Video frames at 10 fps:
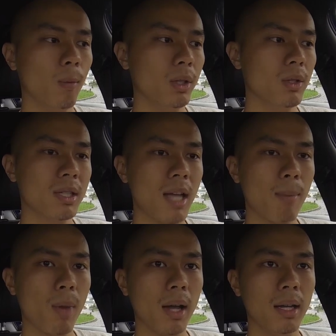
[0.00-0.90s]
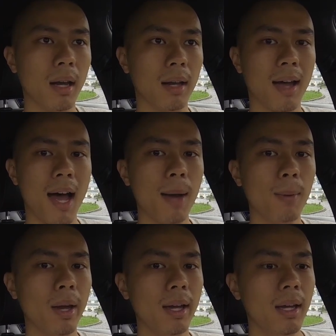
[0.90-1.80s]
When you step on it on the
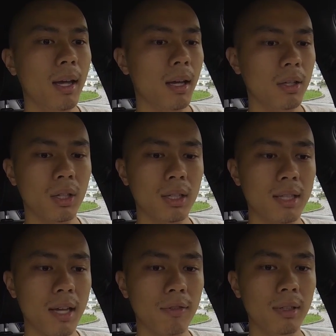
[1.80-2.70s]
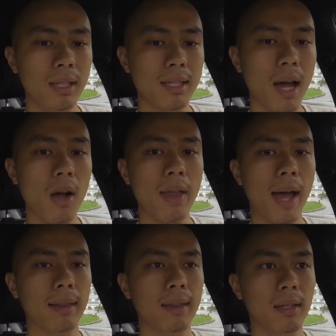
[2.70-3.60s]
highway, you could definitely tell
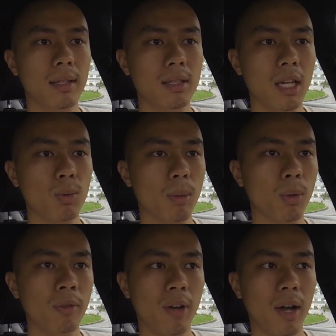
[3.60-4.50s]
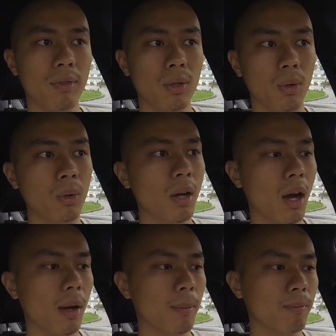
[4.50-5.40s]
that the stage 1.5
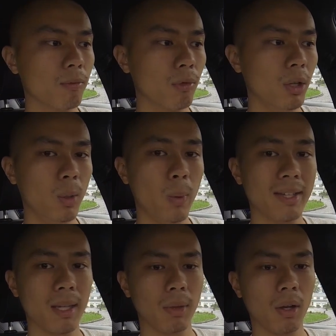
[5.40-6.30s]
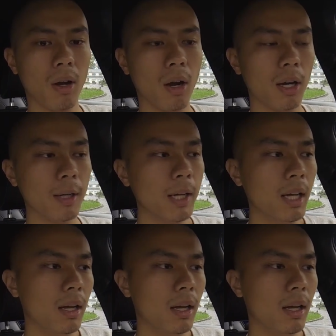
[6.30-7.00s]
tune really wakes up the car.